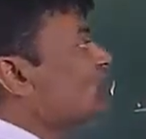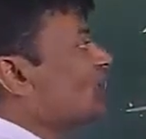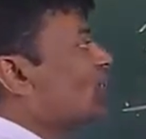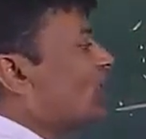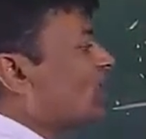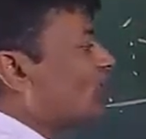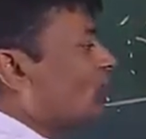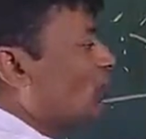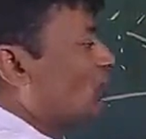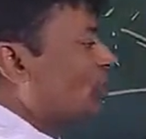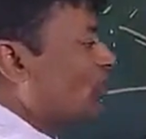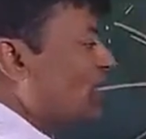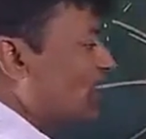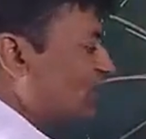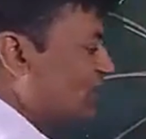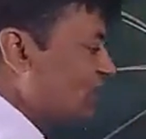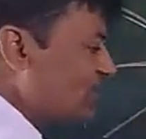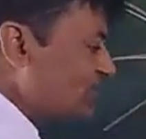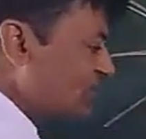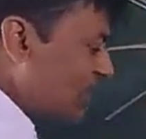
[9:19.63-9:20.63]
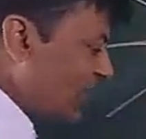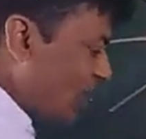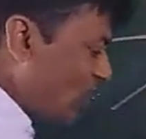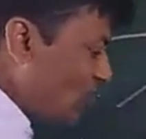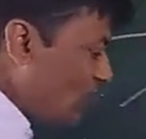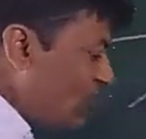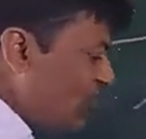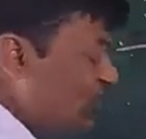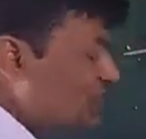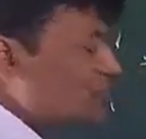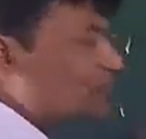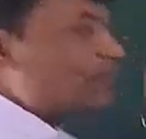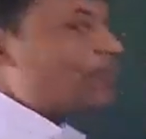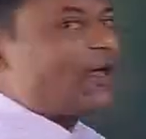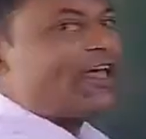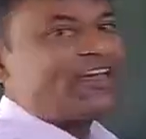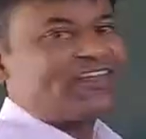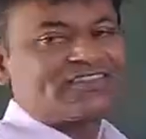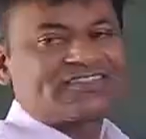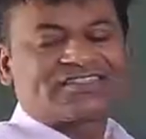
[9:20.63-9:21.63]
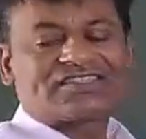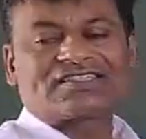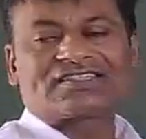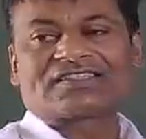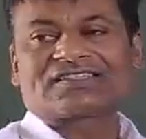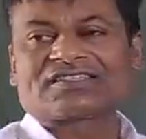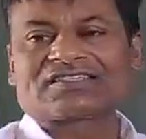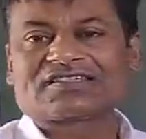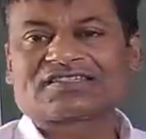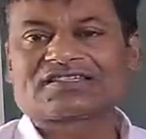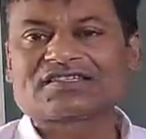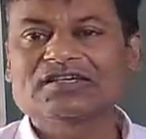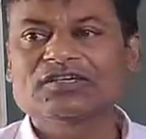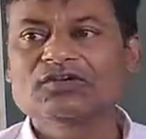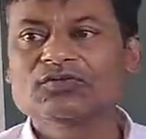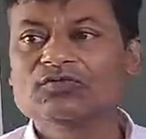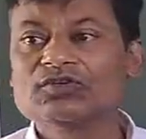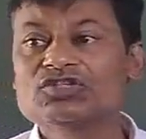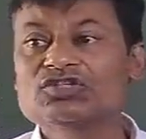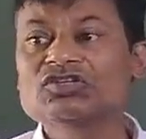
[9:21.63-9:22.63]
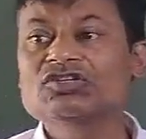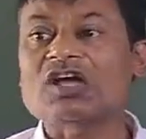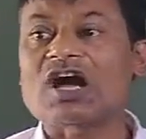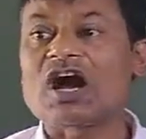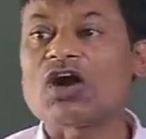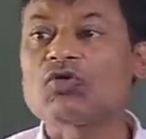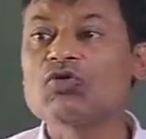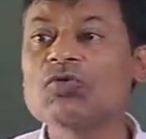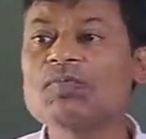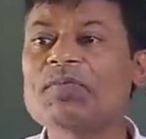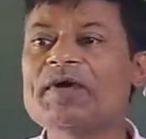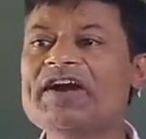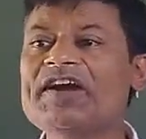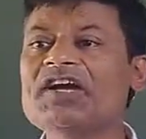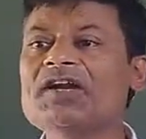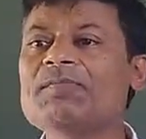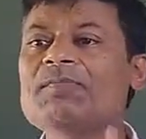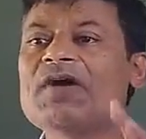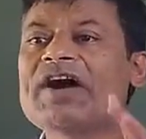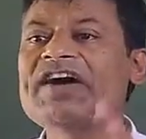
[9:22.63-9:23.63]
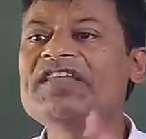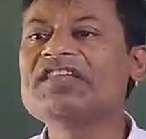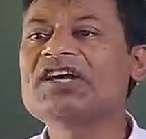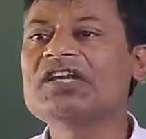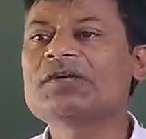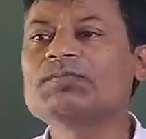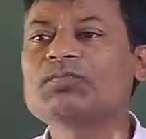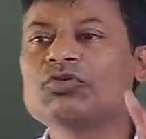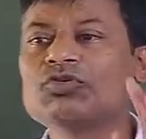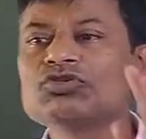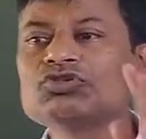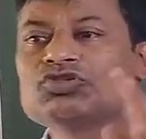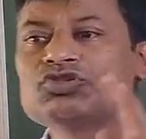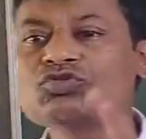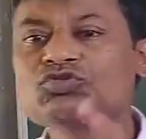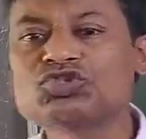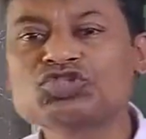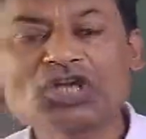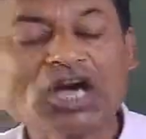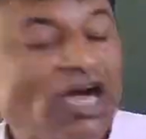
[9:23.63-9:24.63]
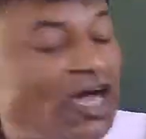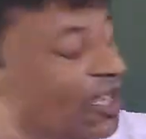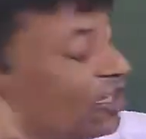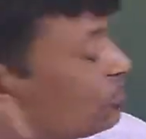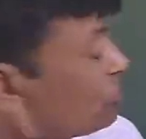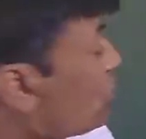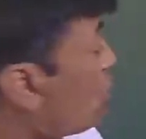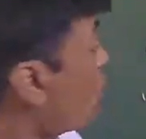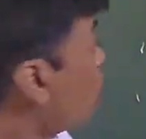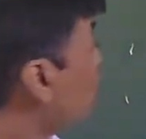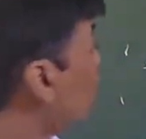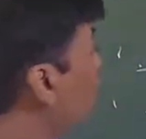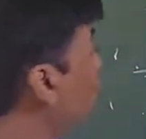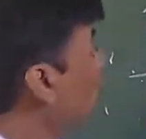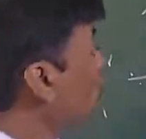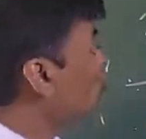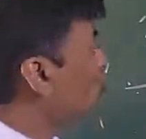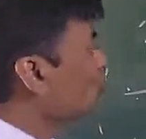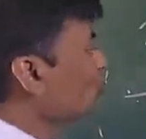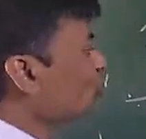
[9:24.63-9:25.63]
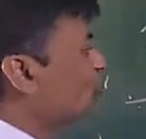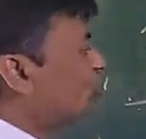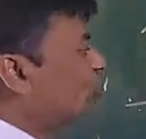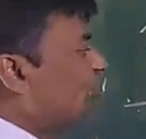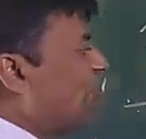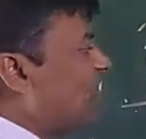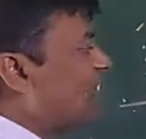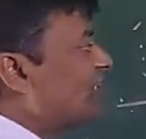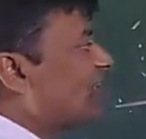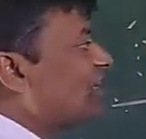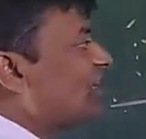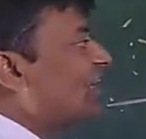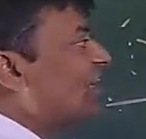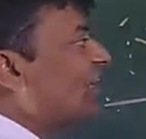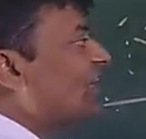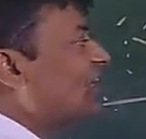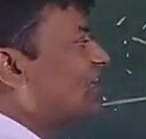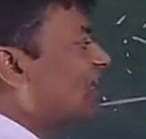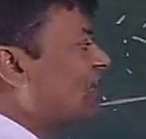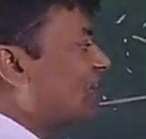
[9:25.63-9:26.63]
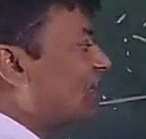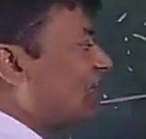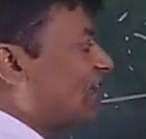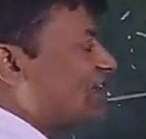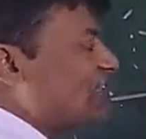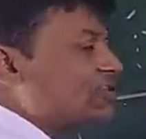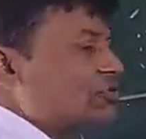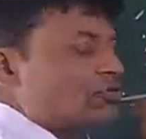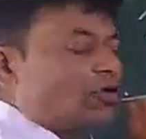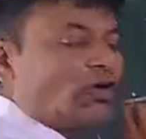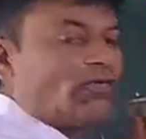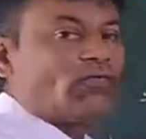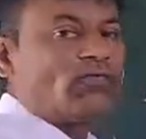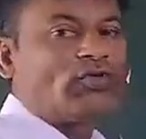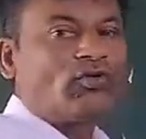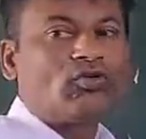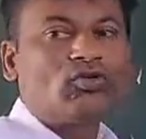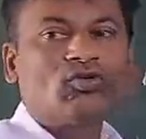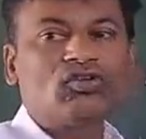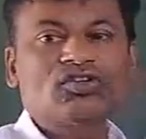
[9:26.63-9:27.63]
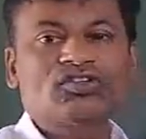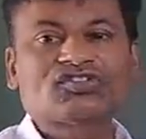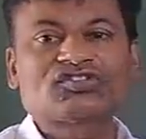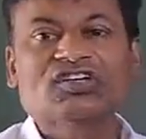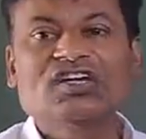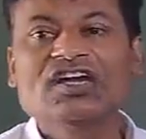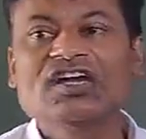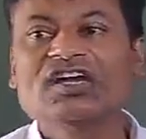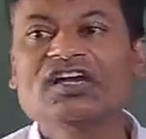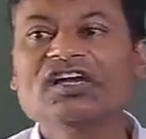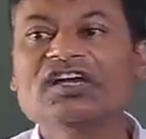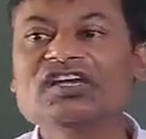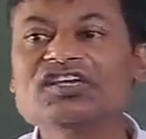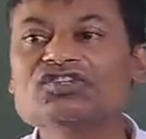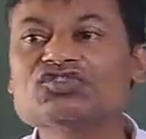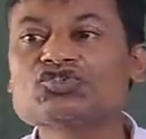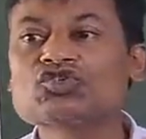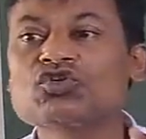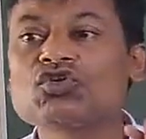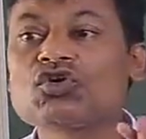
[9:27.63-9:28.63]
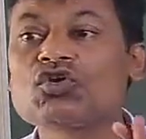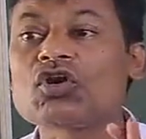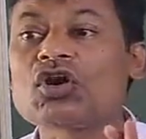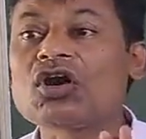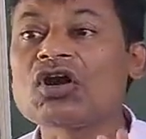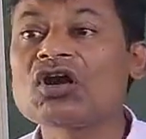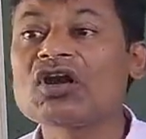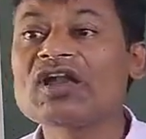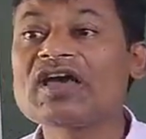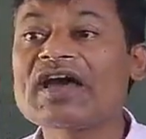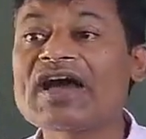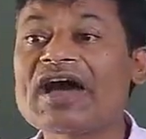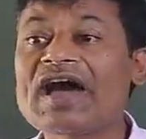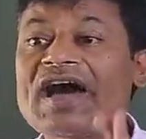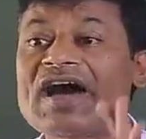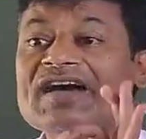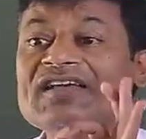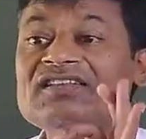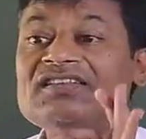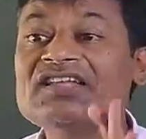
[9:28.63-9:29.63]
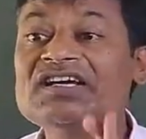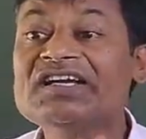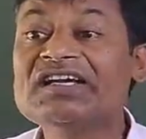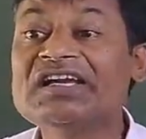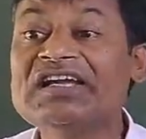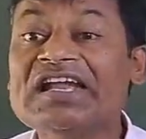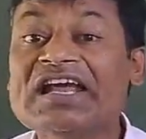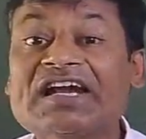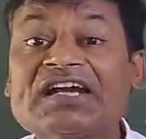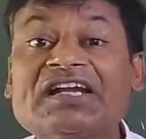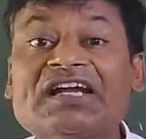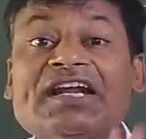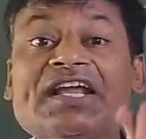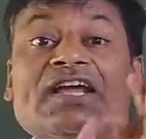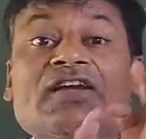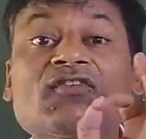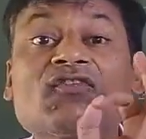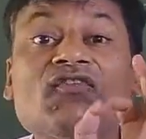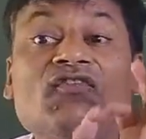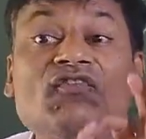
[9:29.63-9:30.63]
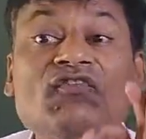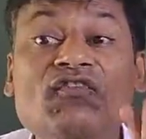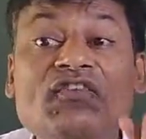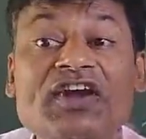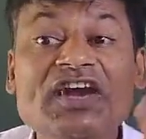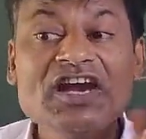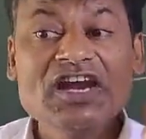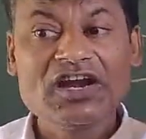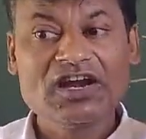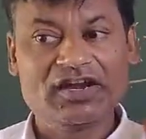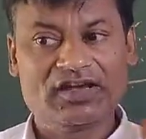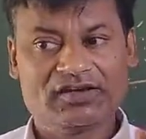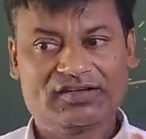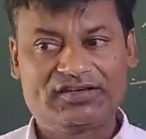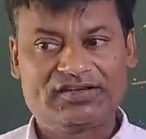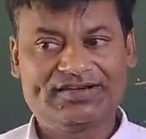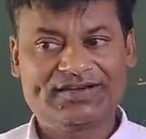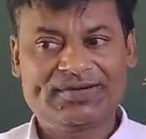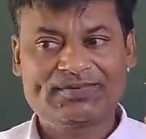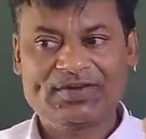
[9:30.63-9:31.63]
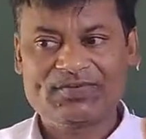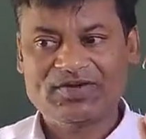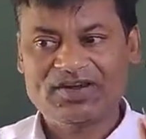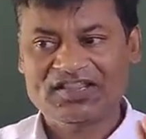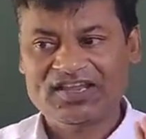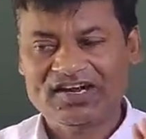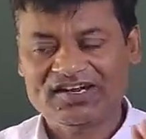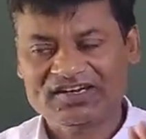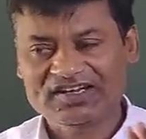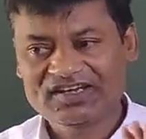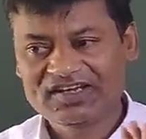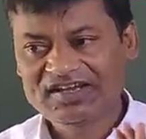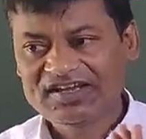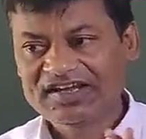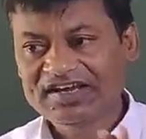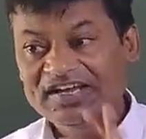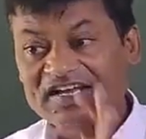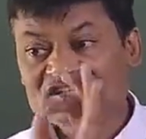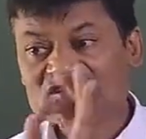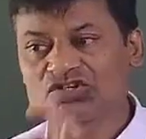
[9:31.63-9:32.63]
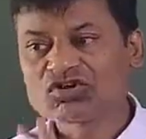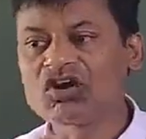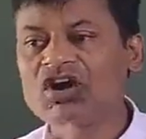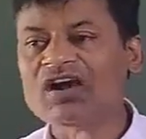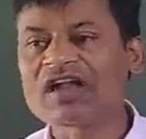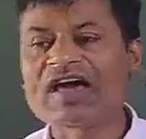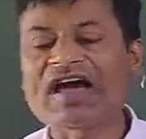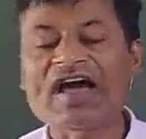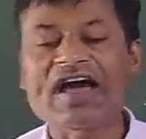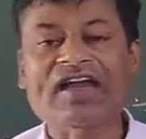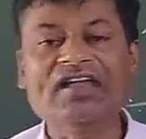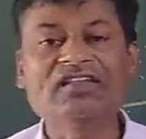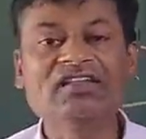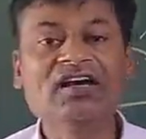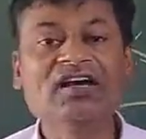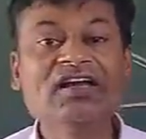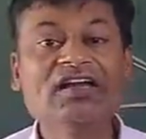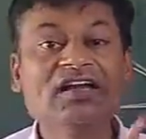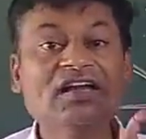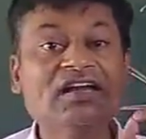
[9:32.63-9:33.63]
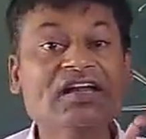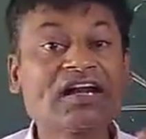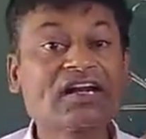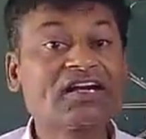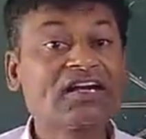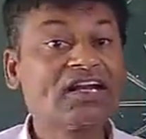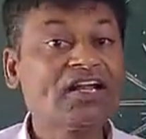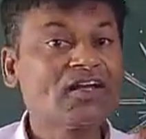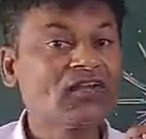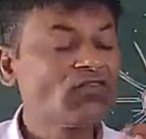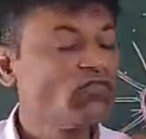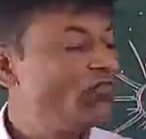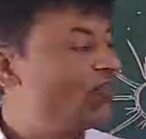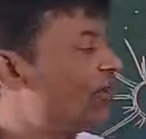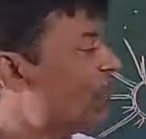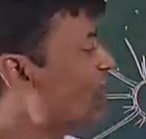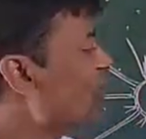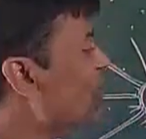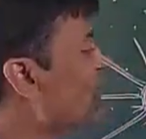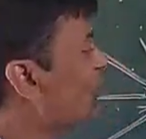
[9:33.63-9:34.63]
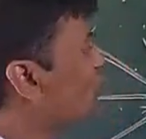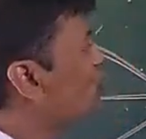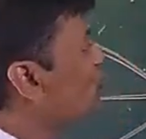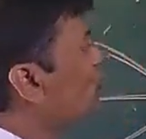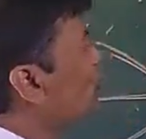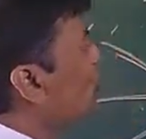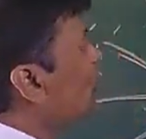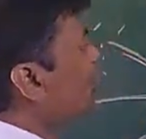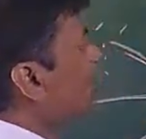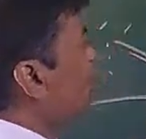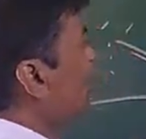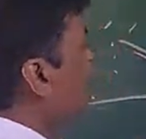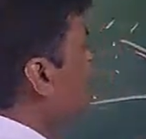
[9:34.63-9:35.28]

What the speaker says: therefore, this surrounding space, which is occupied by that positive charge, due to that electric lines of force, is called as the electric field. Remember that. It is called as the electric field. So